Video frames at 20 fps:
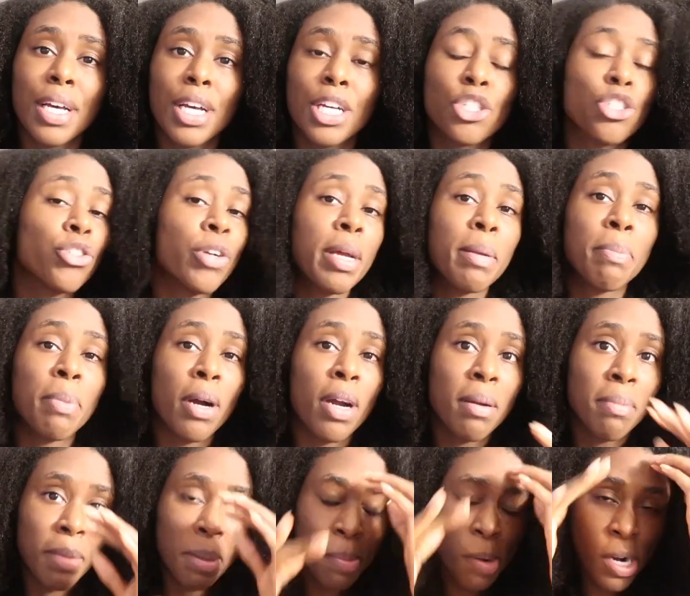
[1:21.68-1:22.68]
a straight
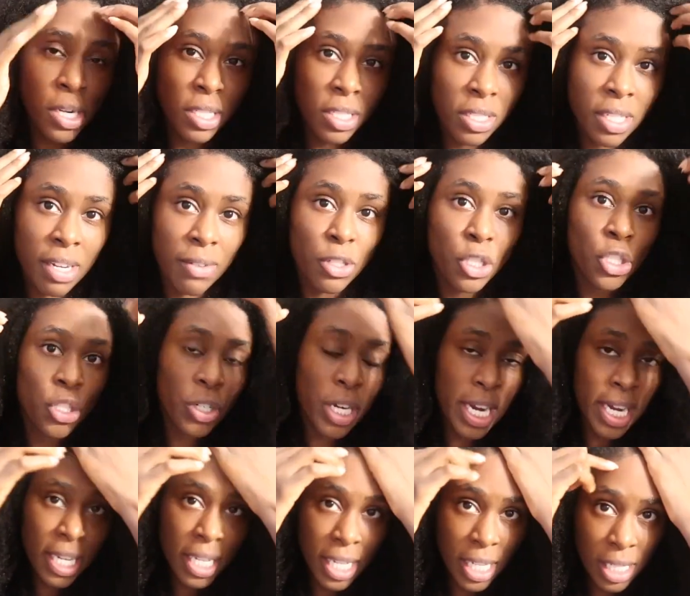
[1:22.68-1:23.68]
part. My parts are never
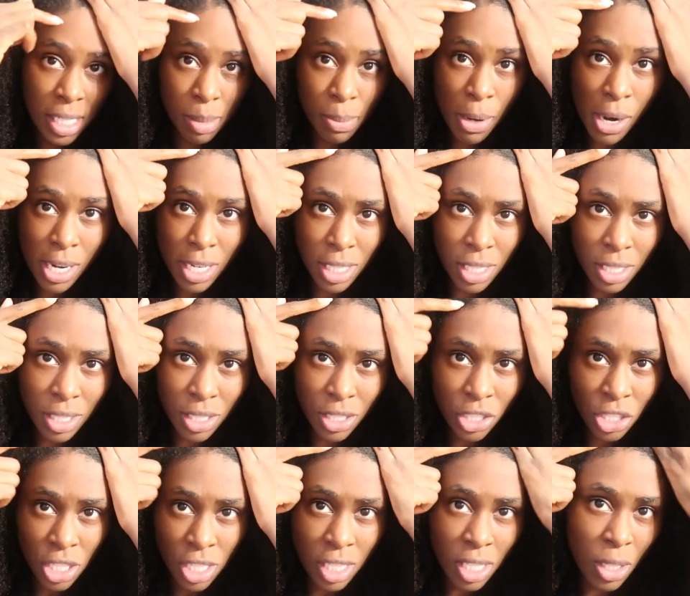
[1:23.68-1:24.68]
straight, and it's part
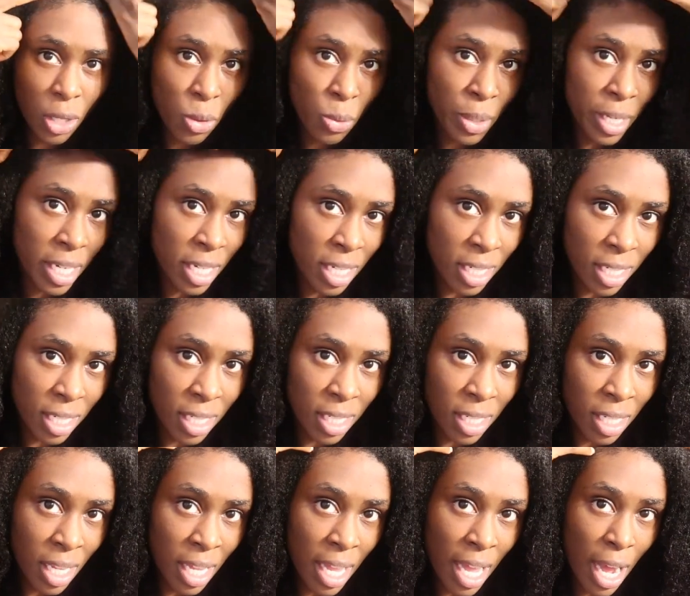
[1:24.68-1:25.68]
just a little weird.
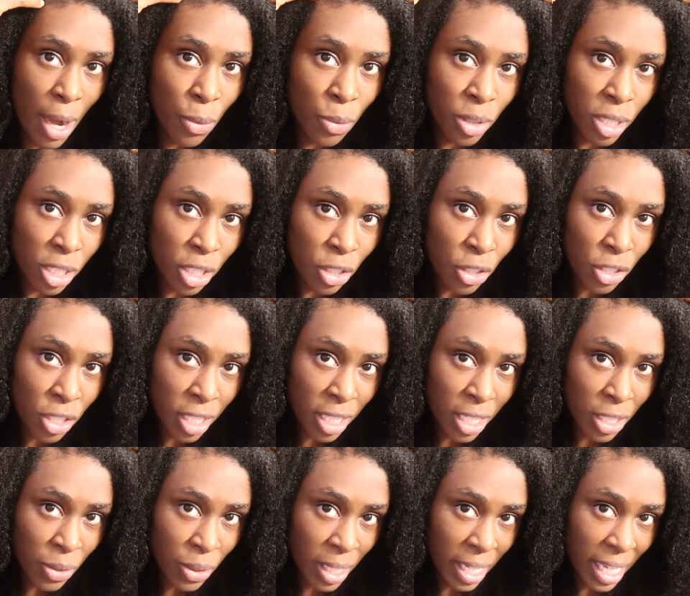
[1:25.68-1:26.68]
I would usually
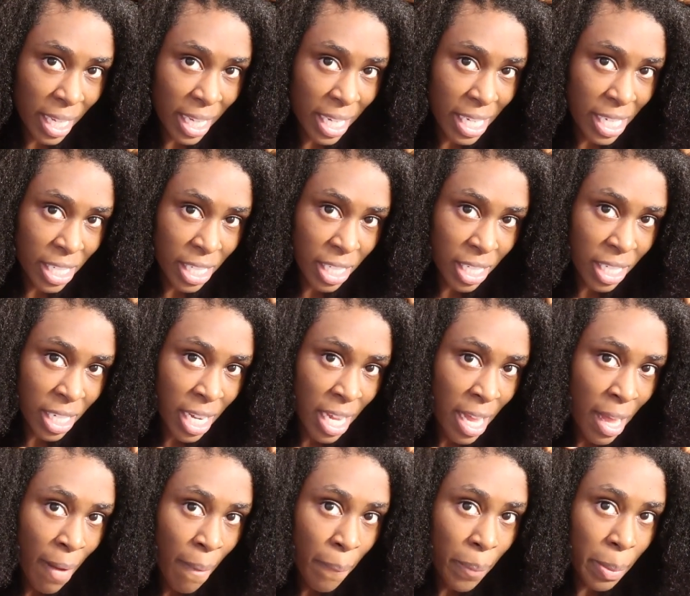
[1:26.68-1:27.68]
do it here,
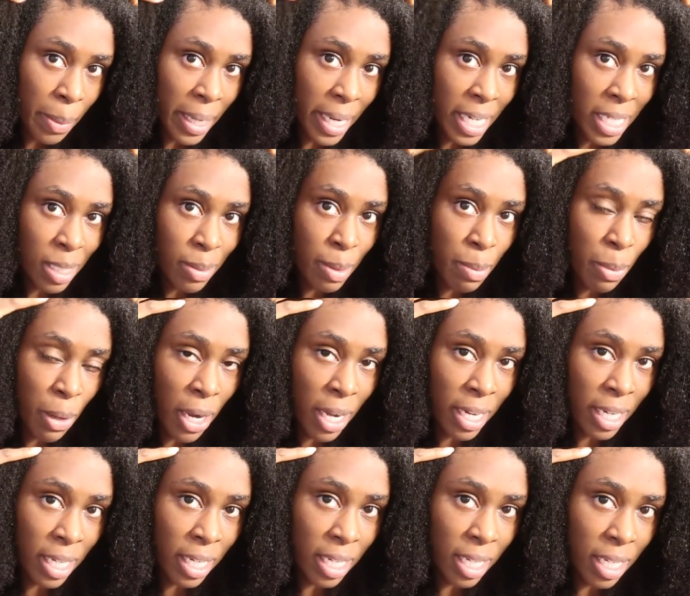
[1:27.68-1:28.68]
but my hair has been
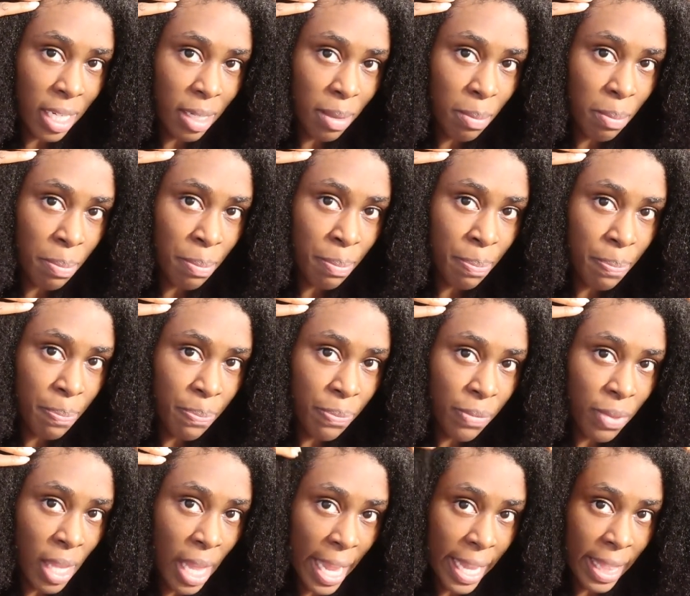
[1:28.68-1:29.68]
parted
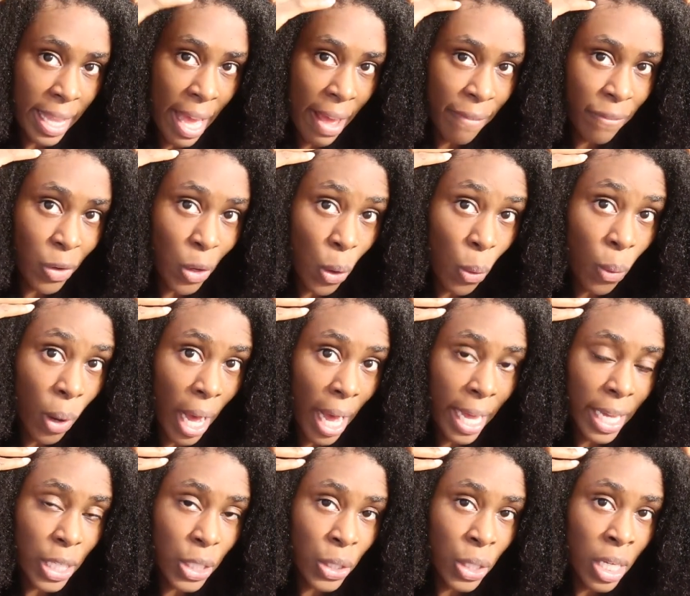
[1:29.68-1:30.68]
like that for a
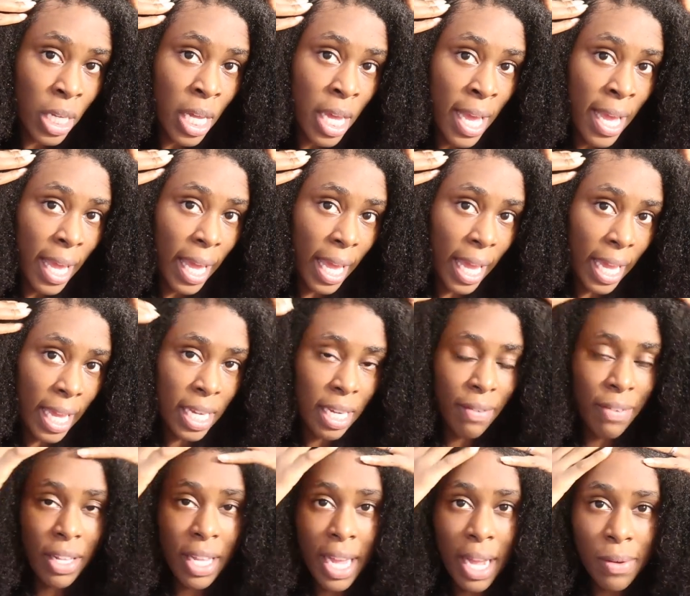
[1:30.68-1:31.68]
while, and I
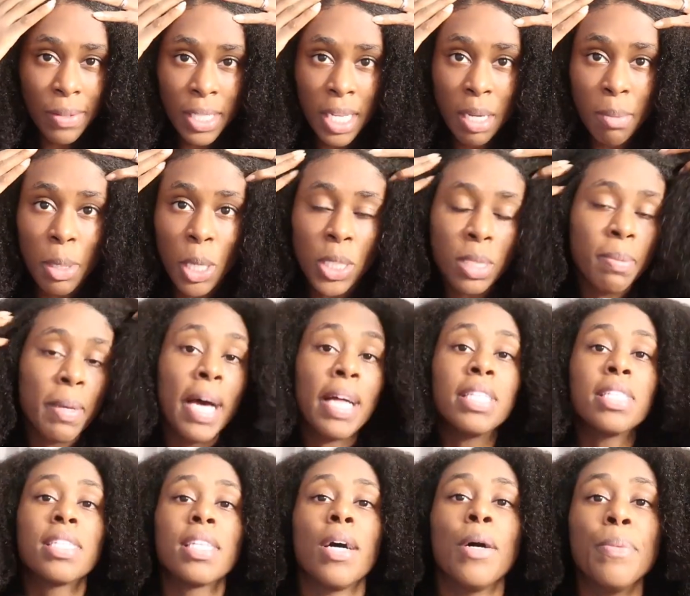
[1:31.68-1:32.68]
felt like I was getting a bald
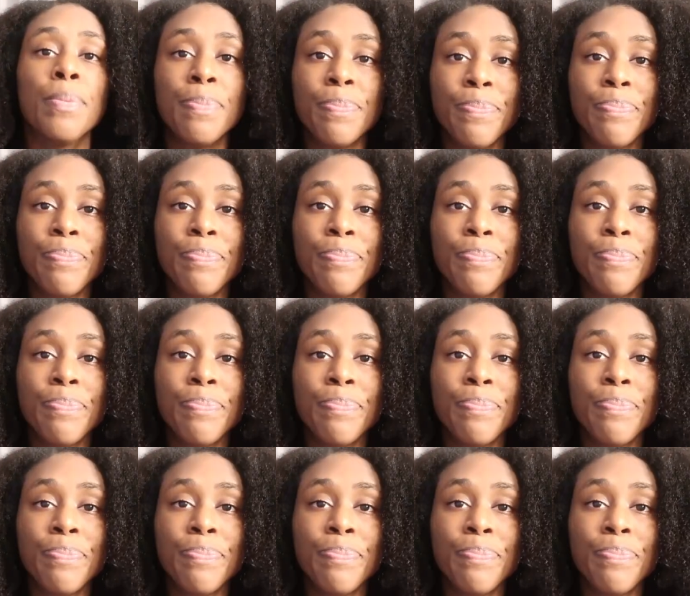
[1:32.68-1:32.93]
spot, so